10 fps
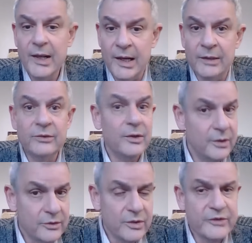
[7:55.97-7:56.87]
and
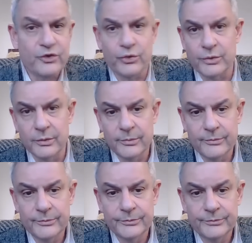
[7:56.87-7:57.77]
Transjordan.
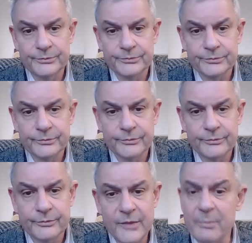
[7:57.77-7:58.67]

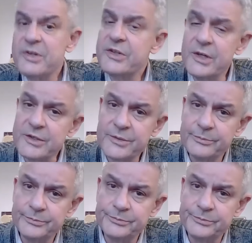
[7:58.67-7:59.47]
Number six,